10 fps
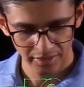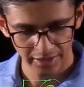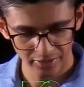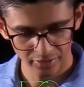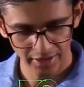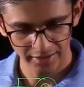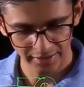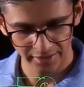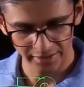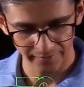into
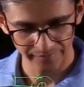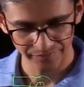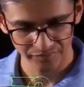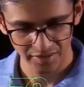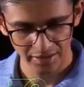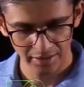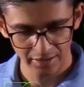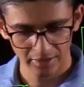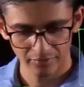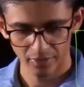delta T.
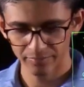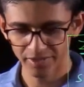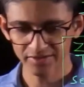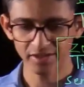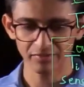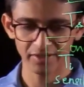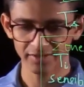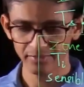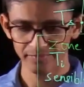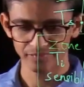From this
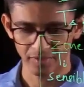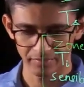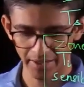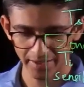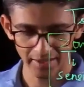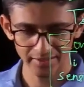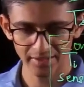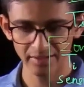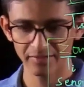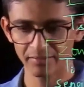equation, my delta
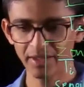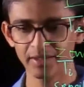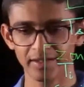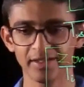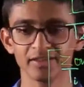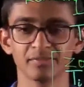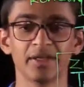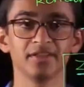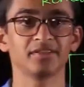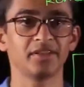T will be Ts
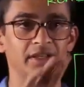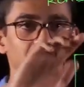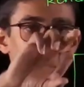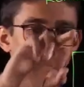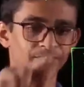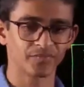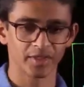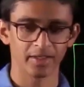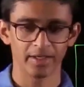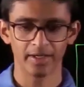minus Ti,
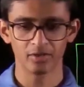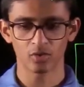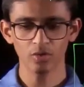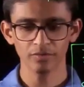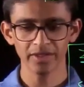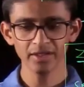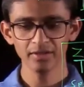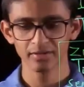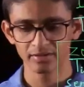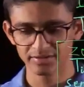and rho v
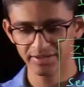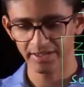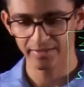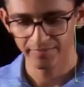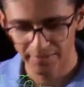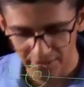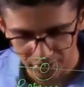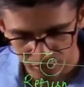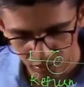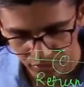C.
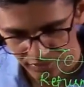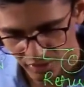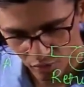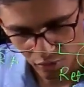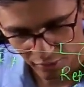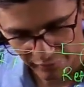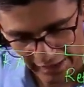So the rho of